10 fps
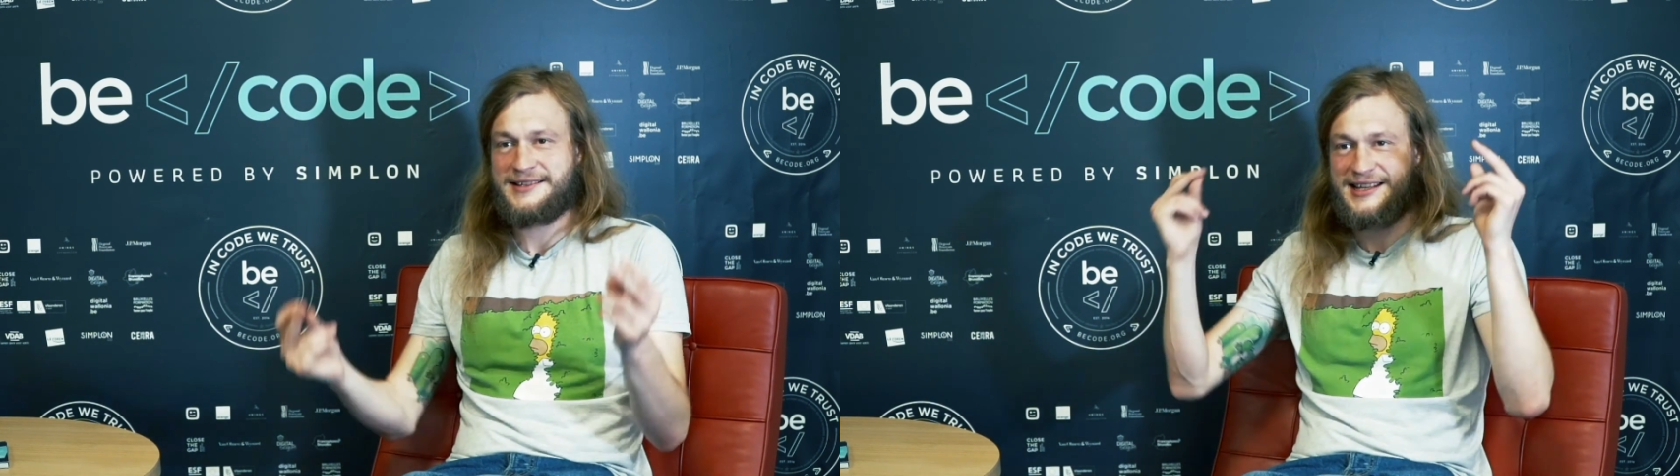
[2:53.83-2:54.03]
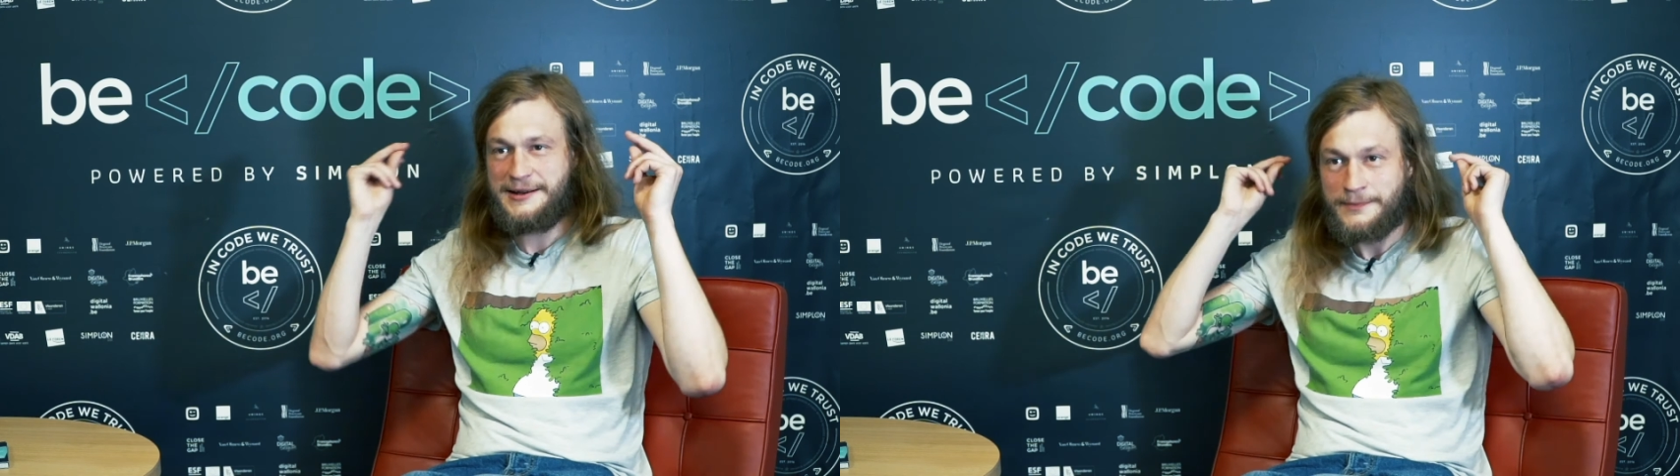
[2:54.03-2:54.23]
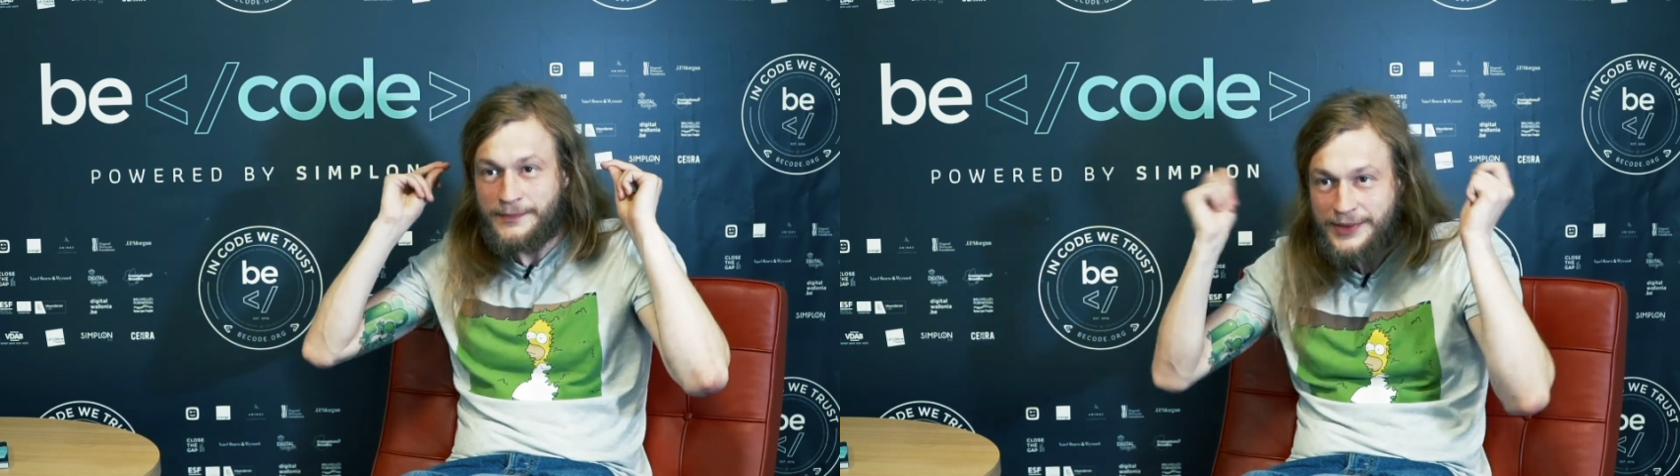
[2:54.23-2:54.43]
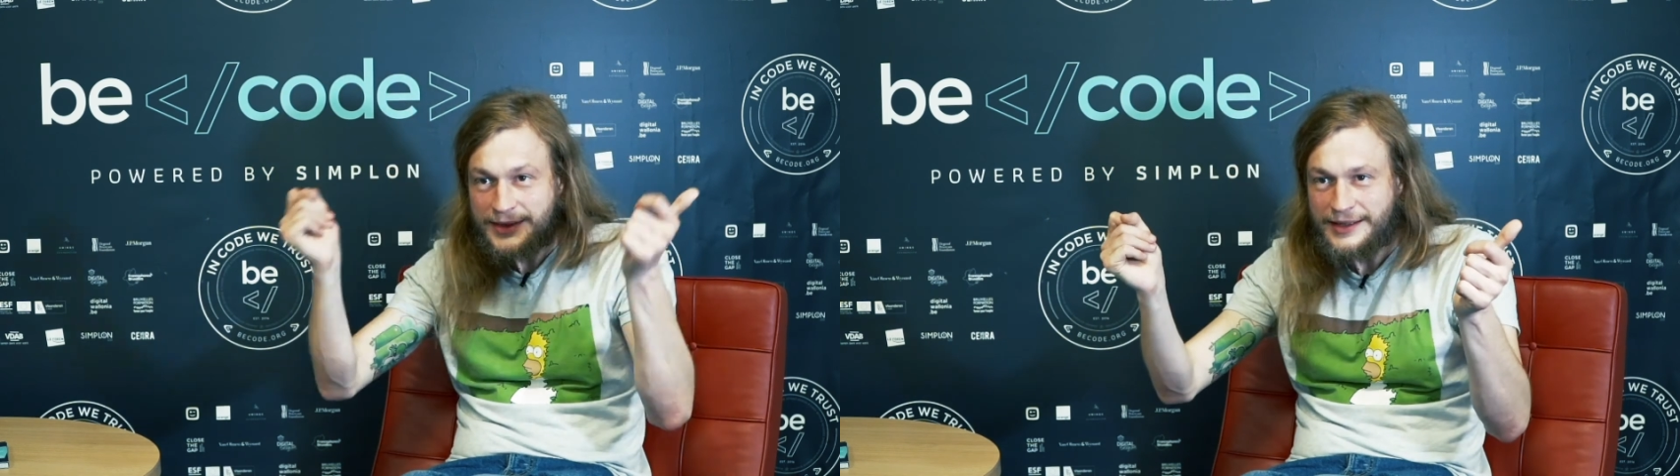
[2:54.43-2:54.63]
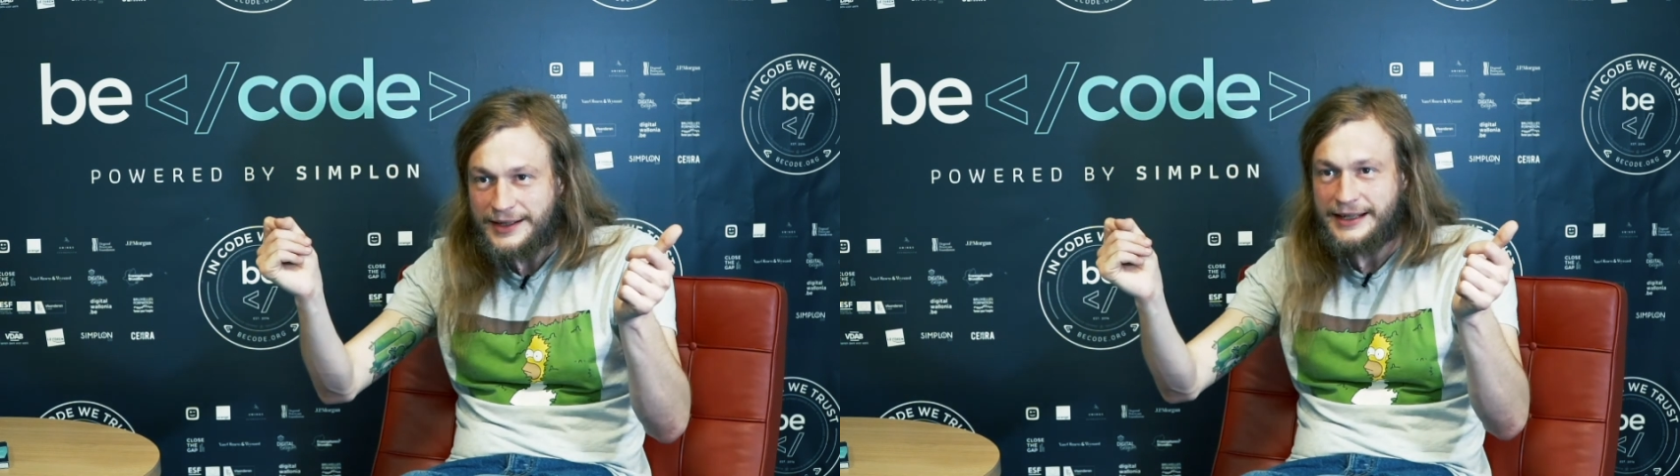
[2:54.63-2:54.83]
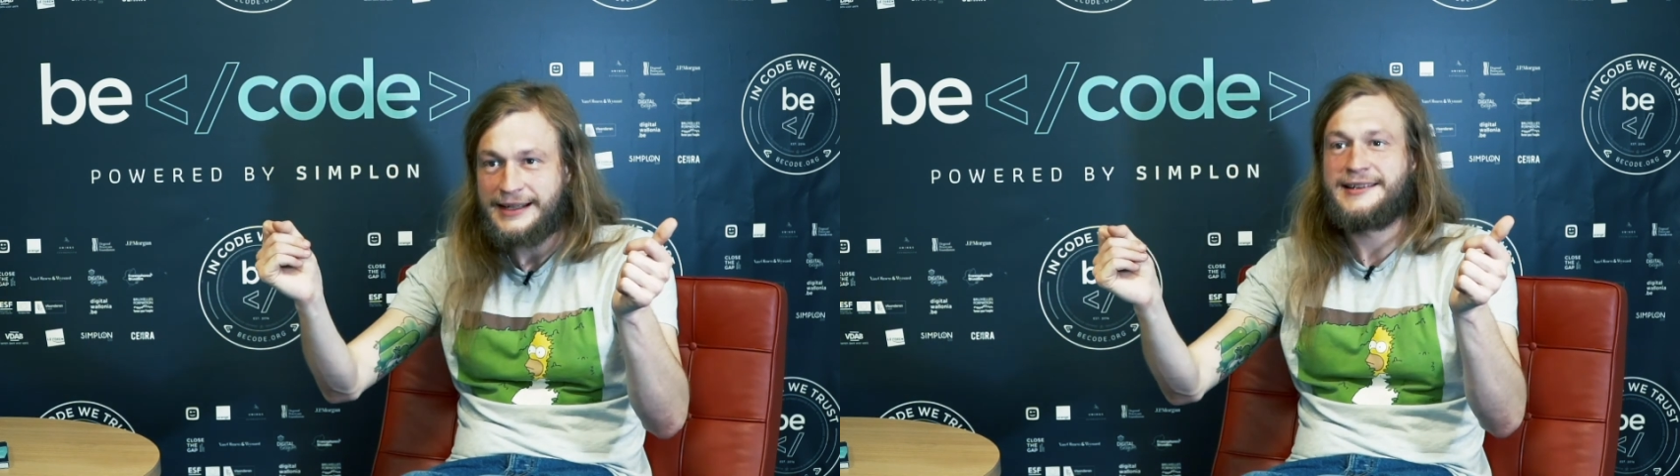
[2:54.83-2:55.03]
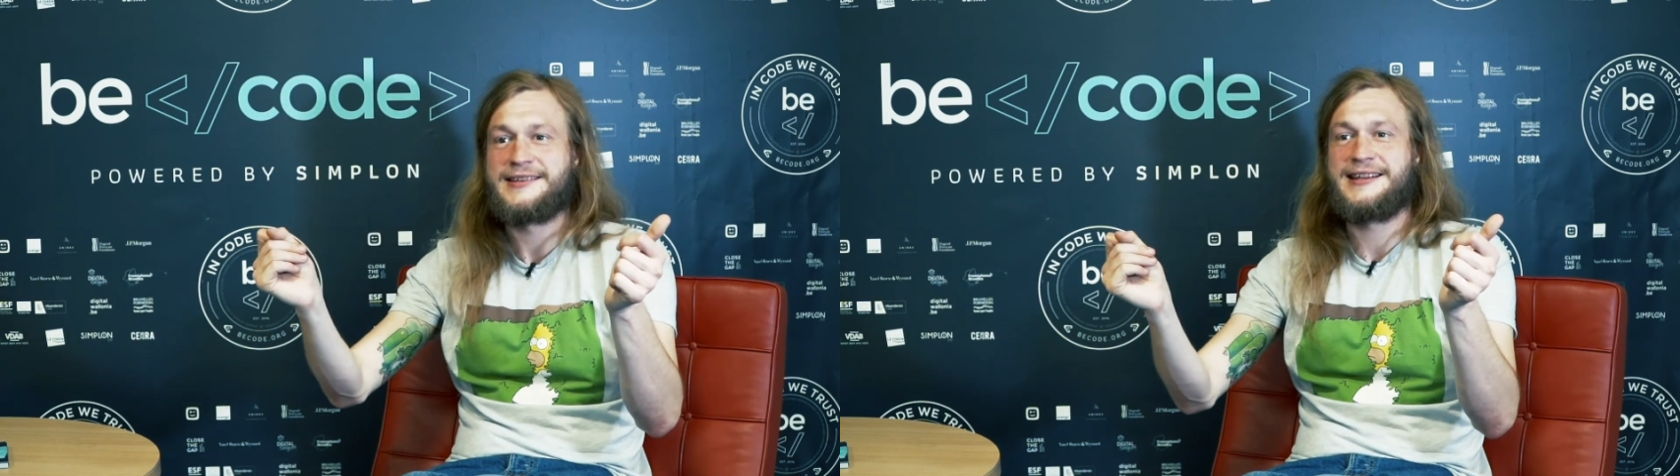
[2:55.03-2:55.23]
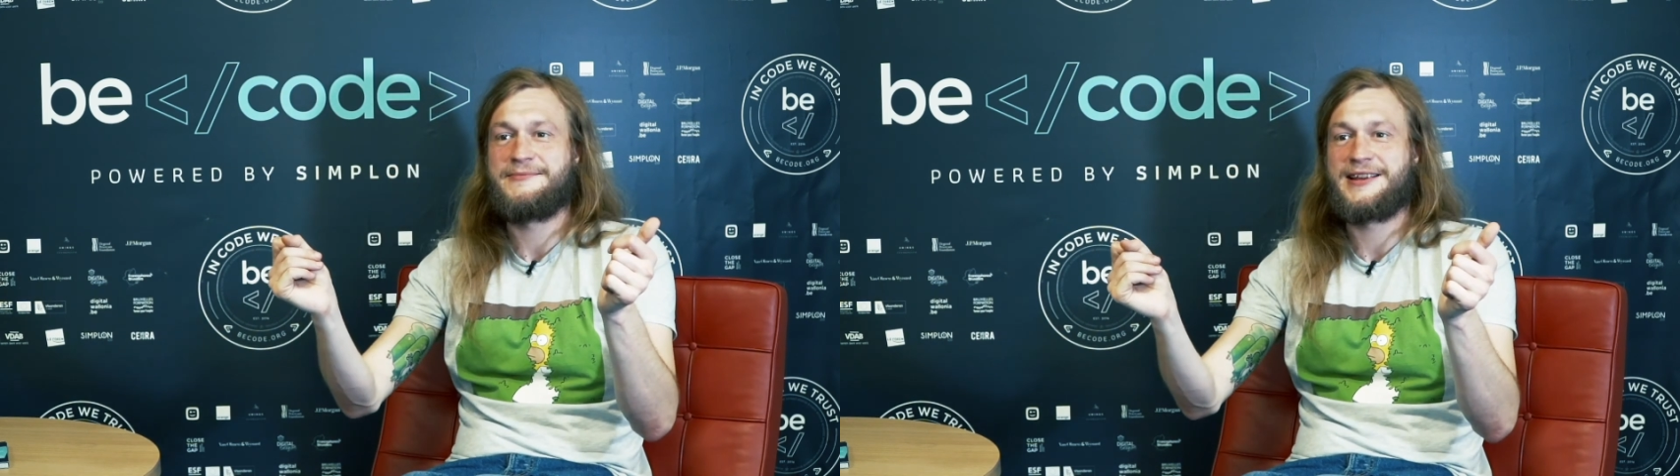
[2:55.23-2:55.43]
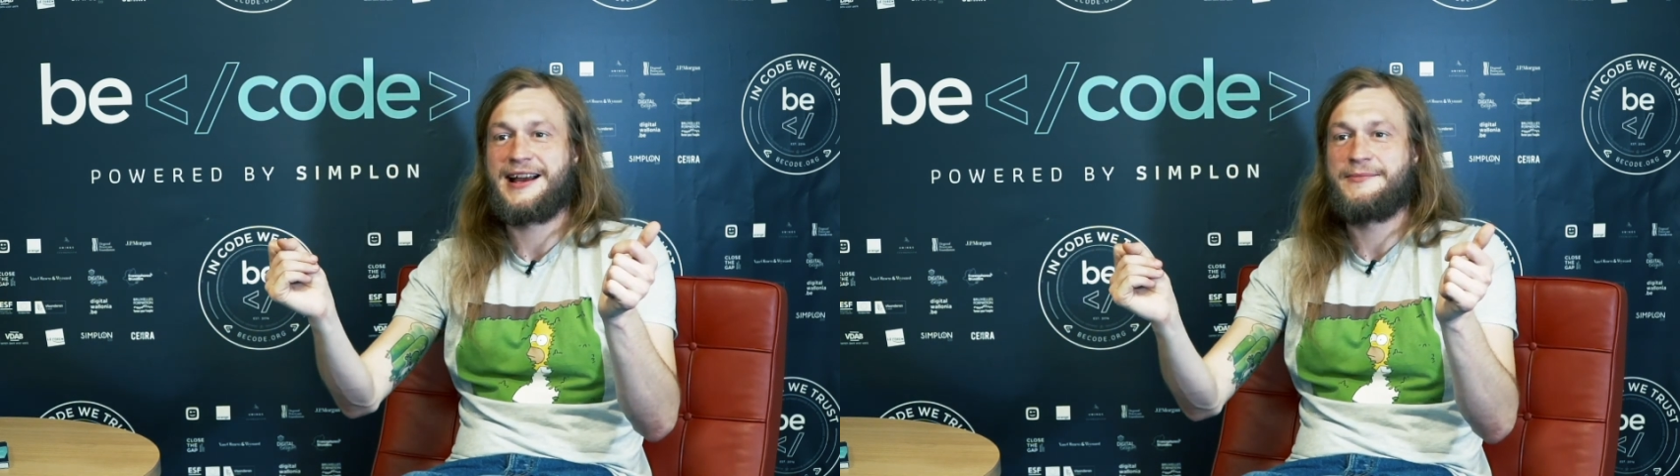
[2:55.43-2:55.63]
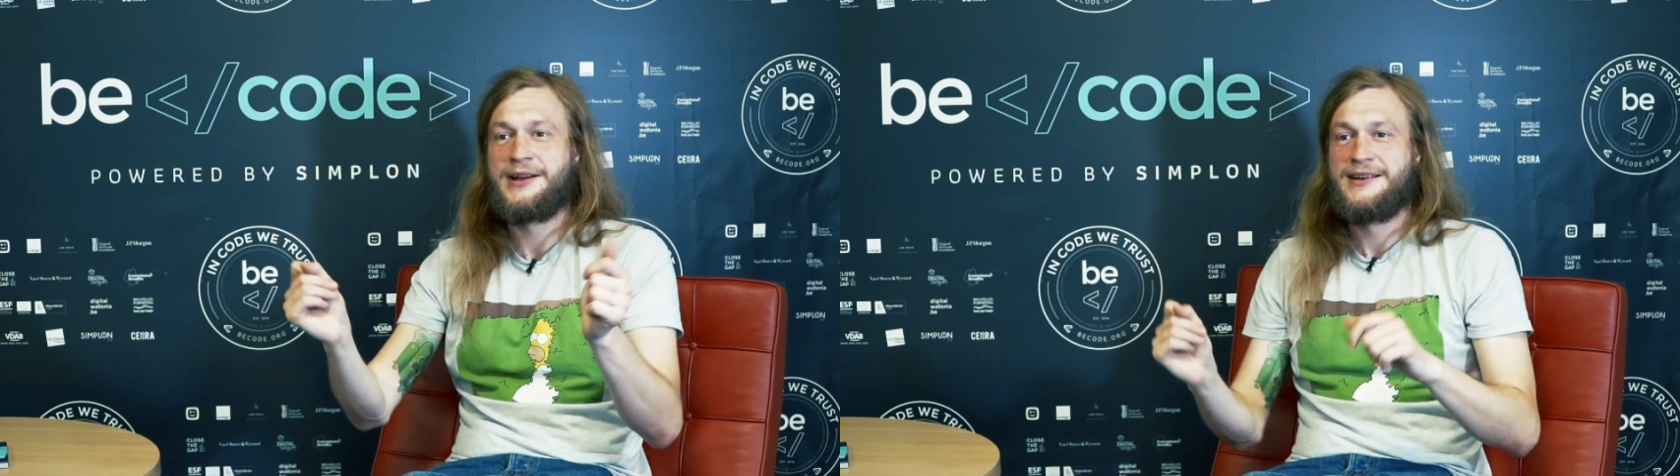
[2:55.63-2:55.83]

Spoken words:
same click at the same time,